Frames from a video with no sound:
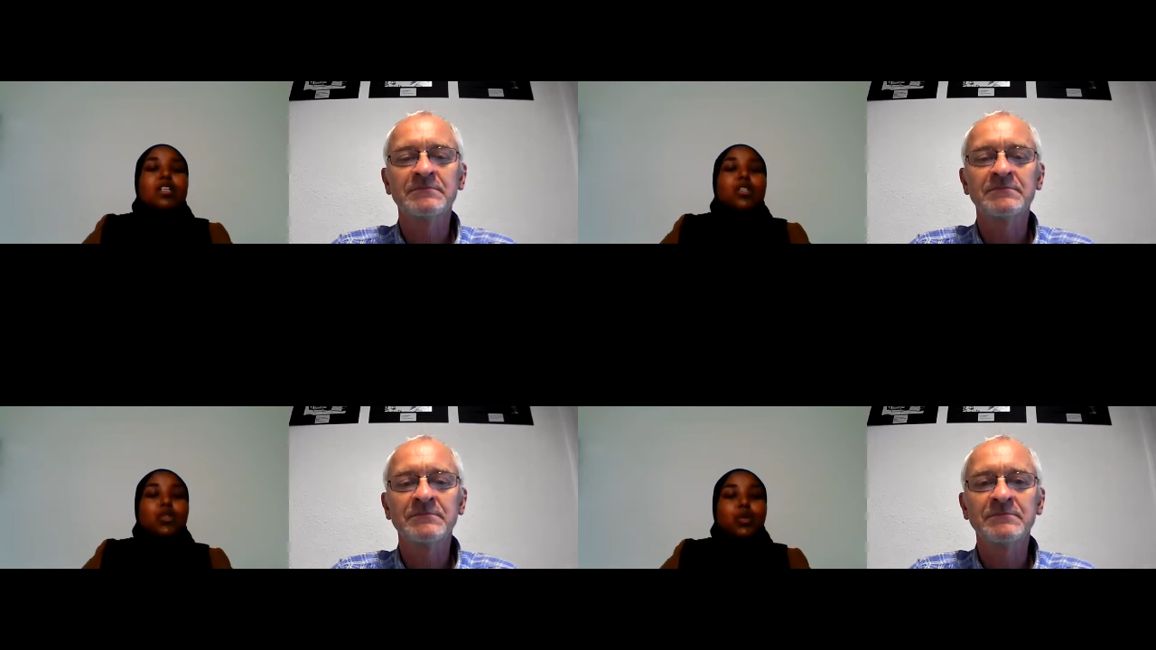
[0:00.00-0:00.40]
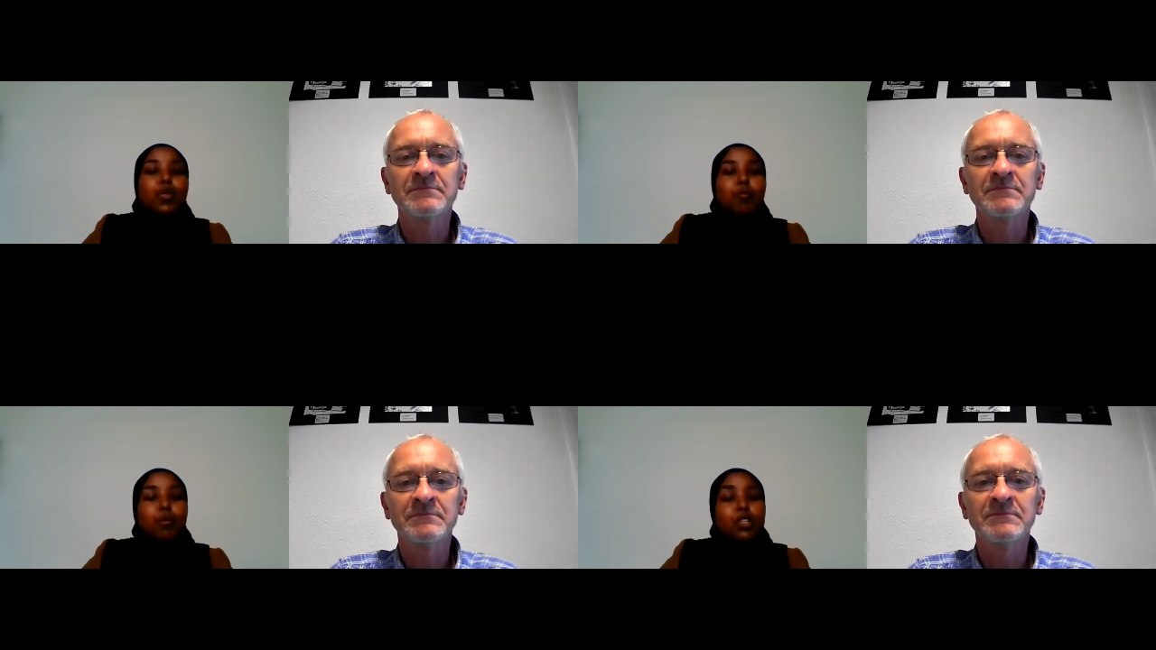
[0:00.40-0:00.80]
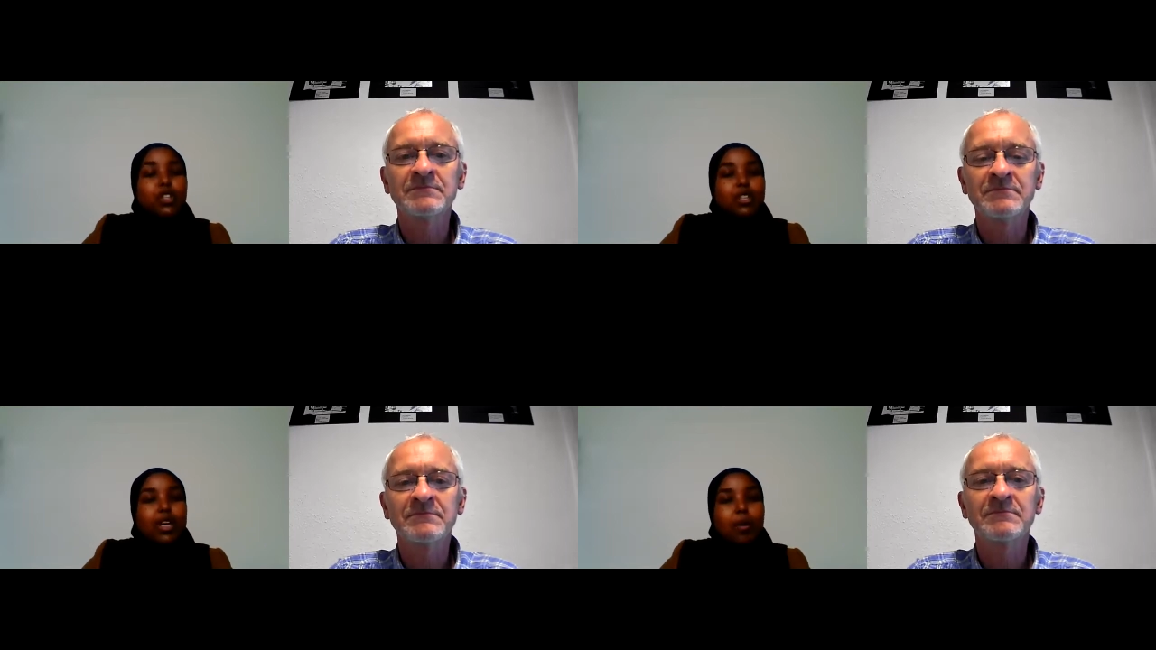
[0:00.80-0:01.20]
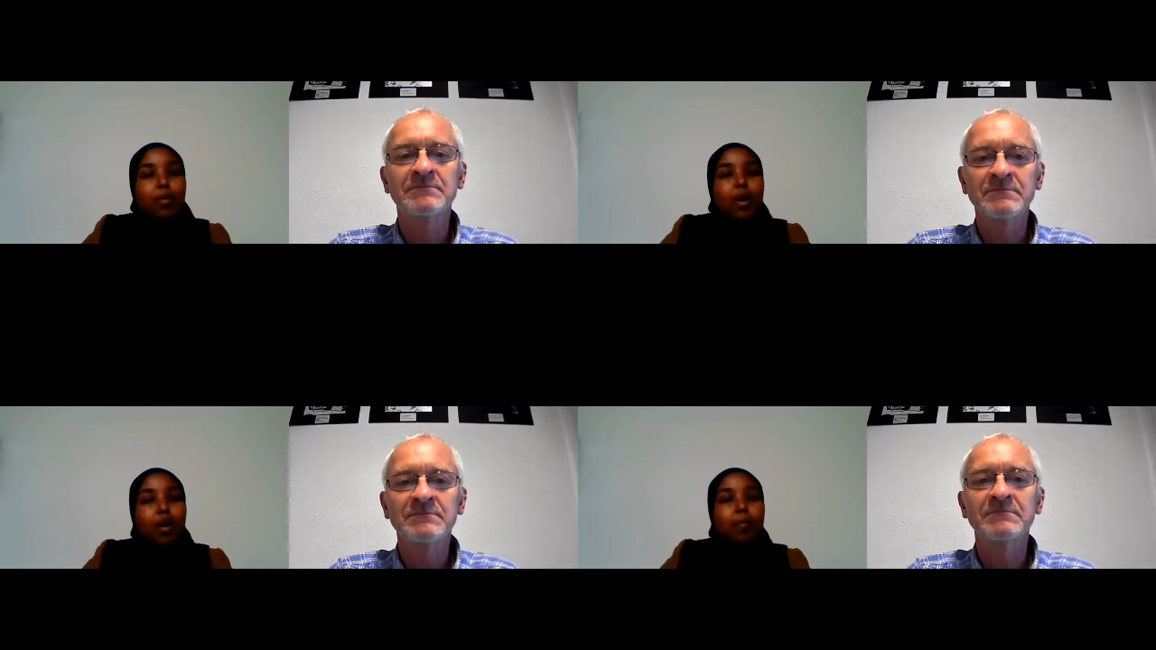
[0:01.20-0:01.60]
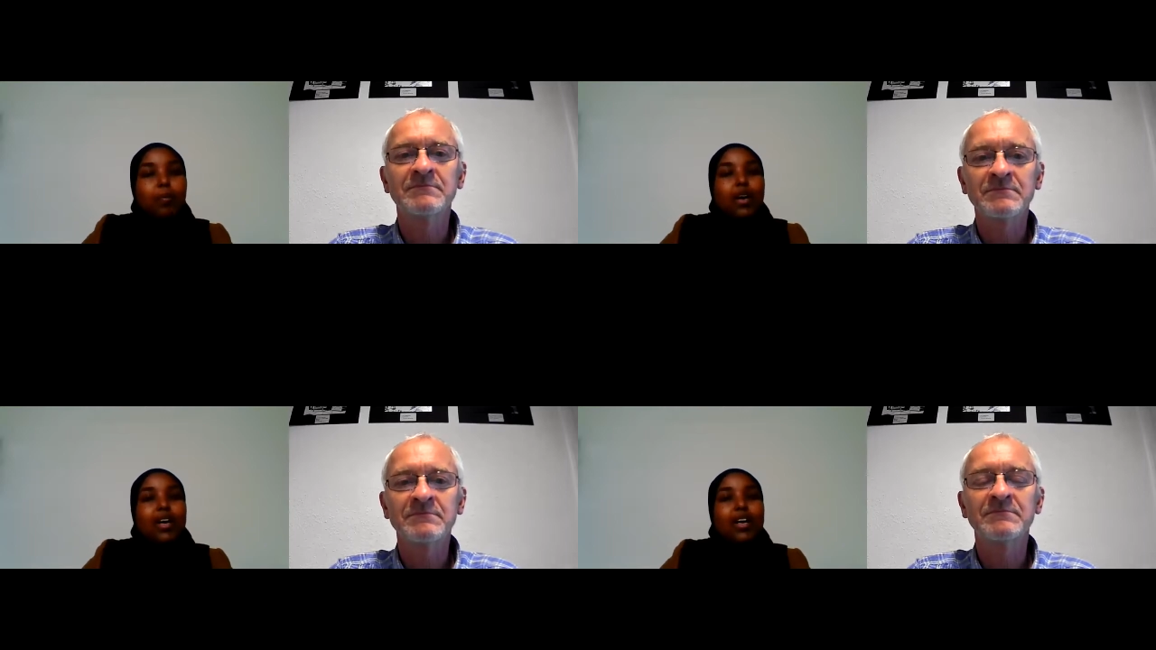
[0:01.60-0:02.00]
Speaker 1: So the project came up
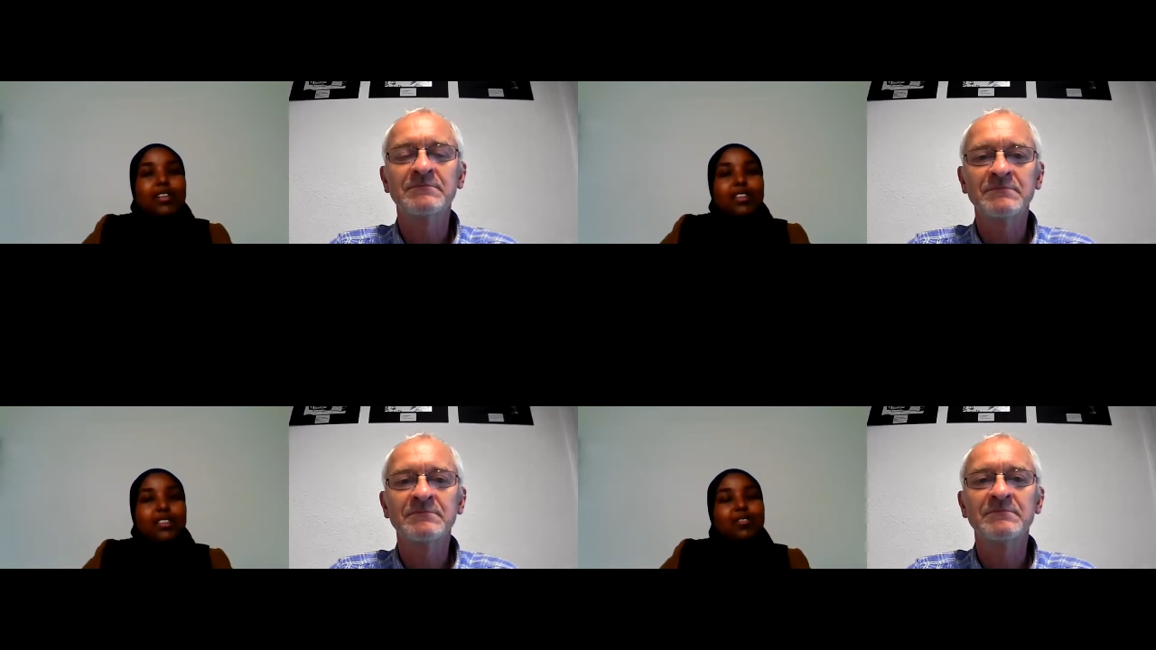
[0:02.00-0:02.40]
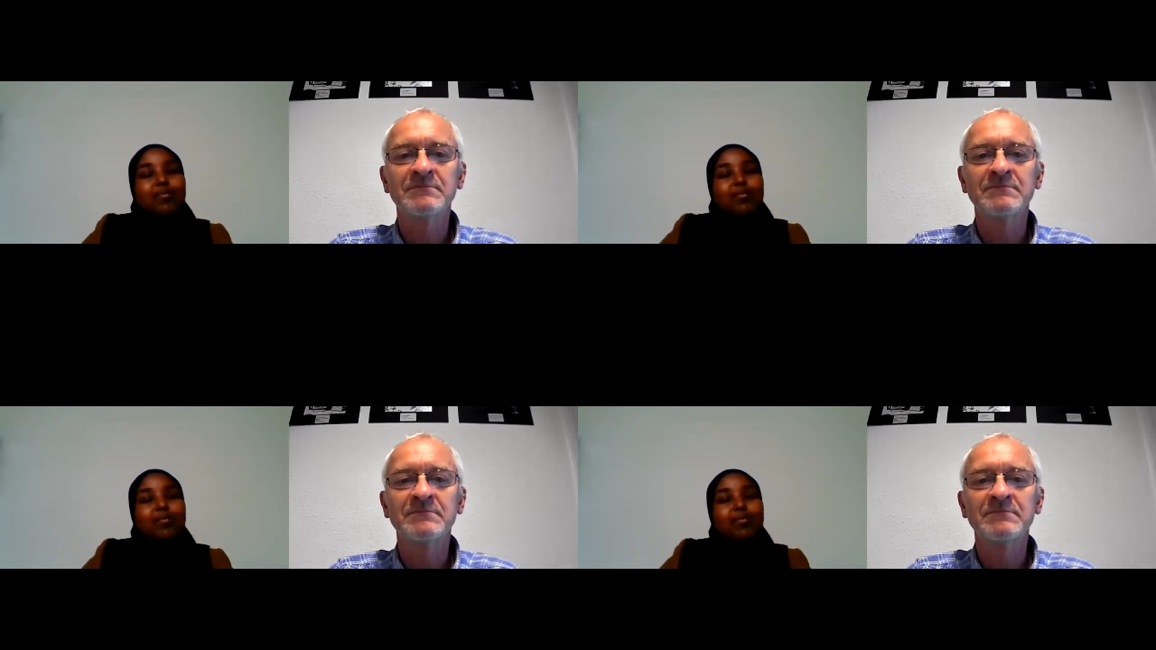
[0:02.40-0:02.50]
and